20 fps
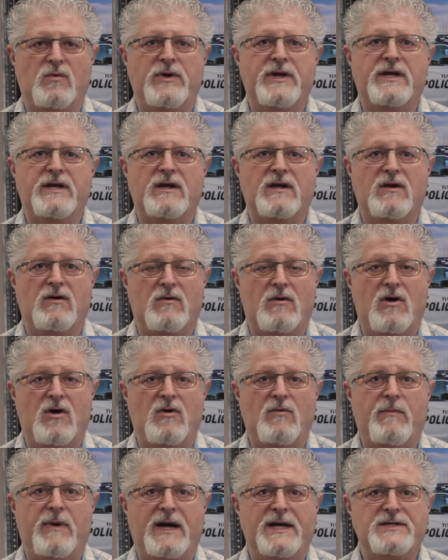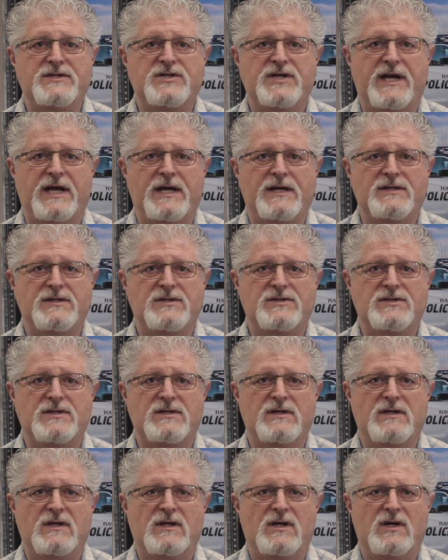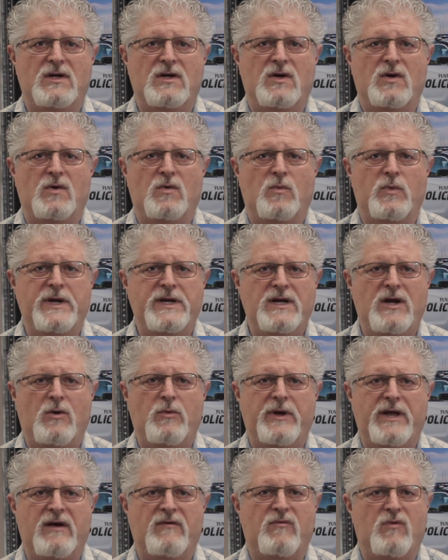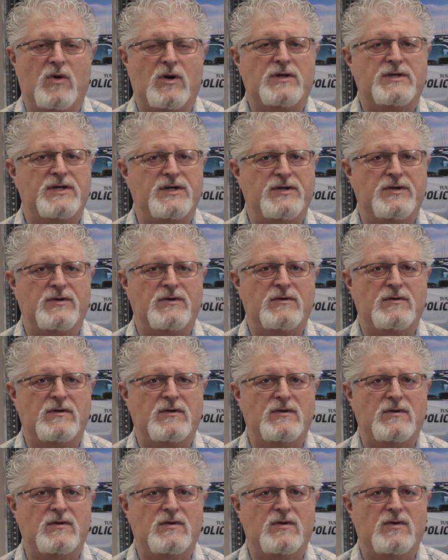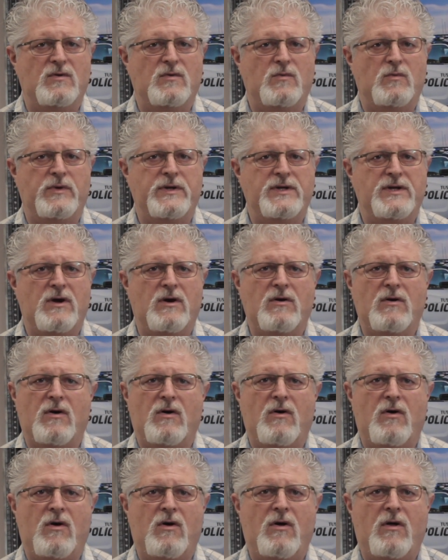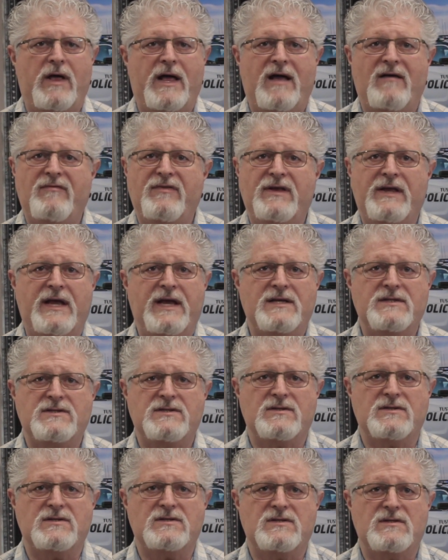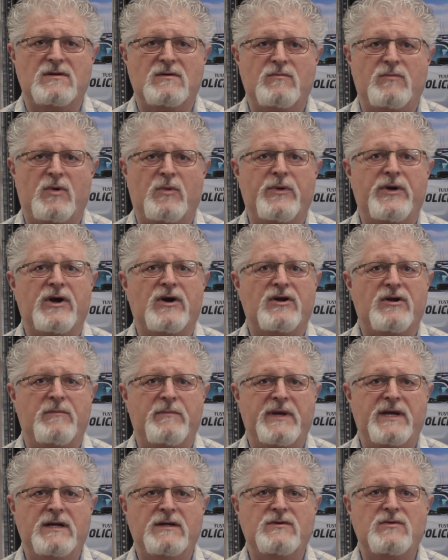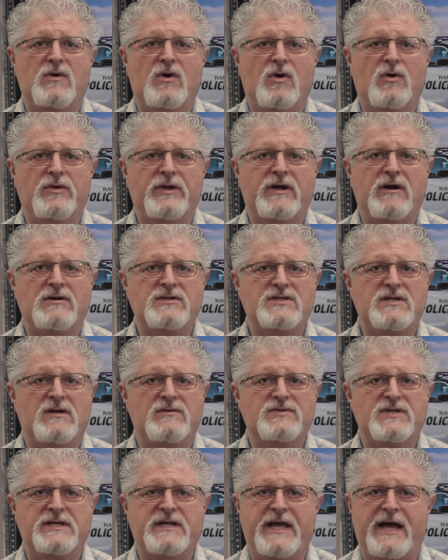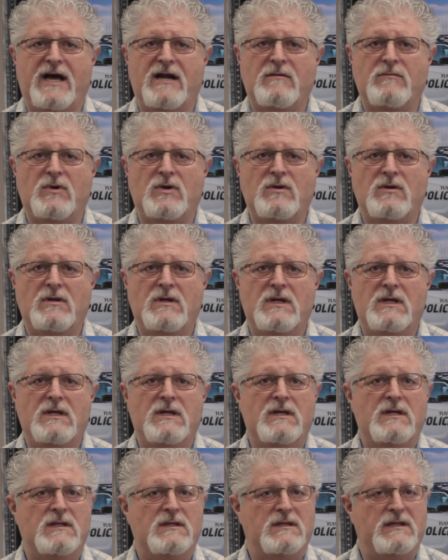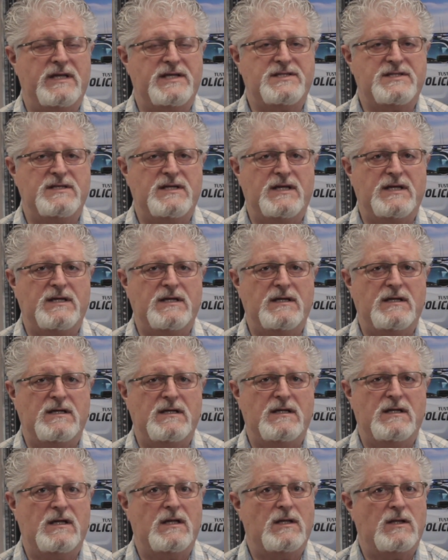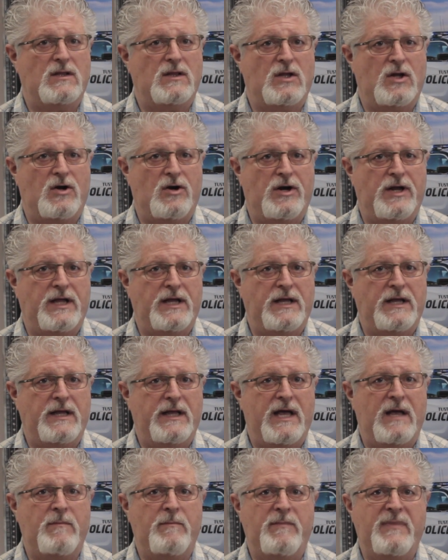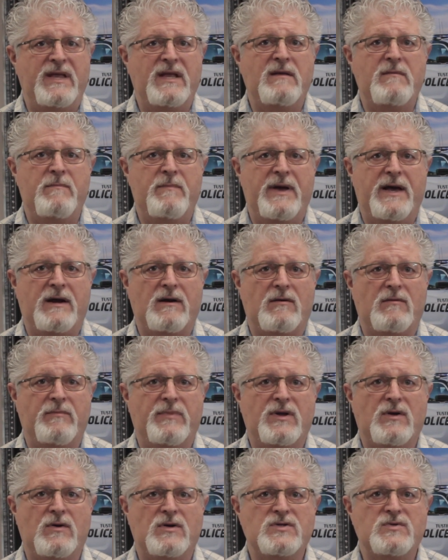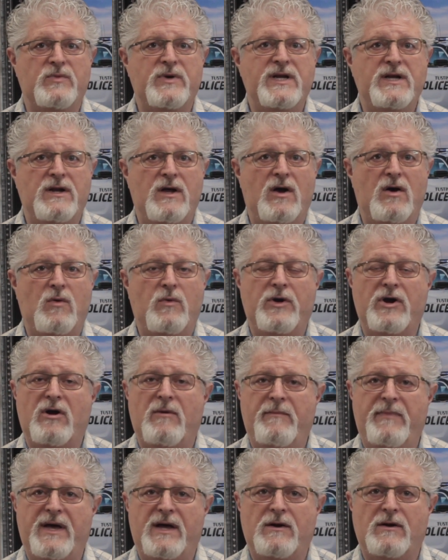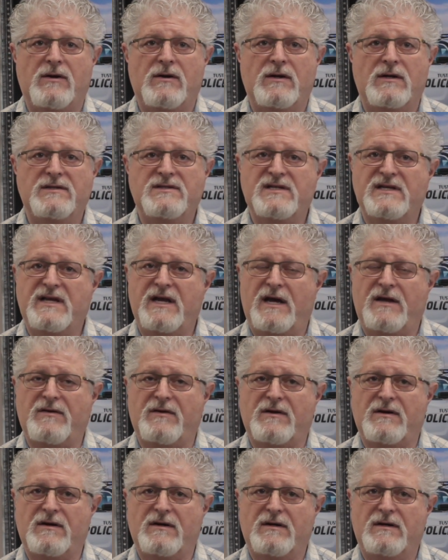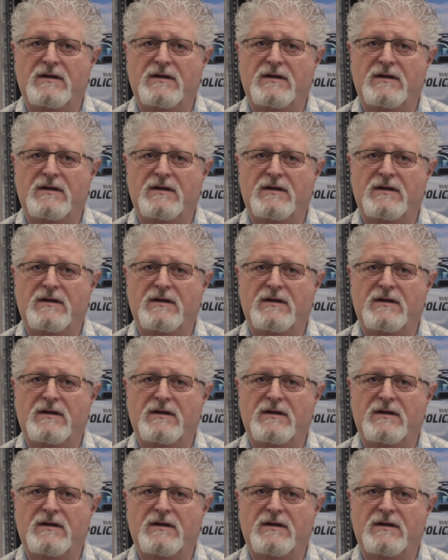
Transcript: we can grow by change. We know we have work to do. We don't all have the answers, but we are committed to holding ourselves accountable, listening, learning, and being better because we know we are better together.